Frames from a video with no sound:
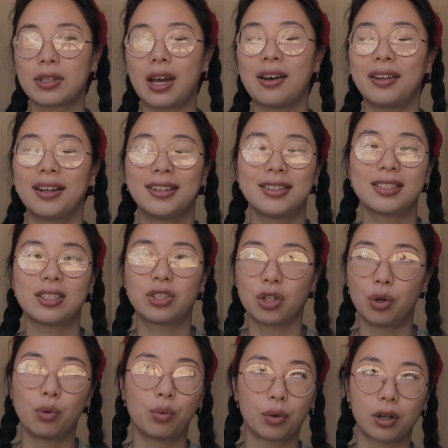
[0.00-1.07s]
outlines
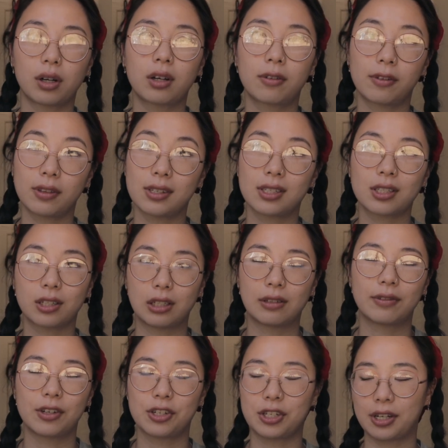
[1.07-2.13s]
don't work for this current
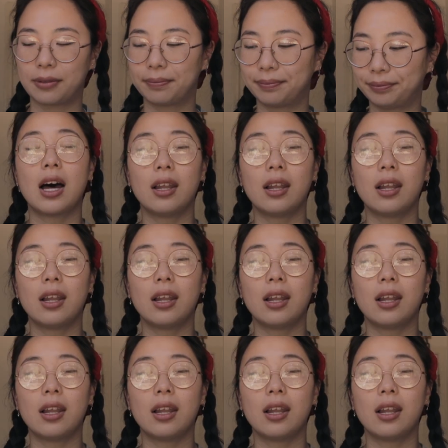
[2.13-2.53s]
version.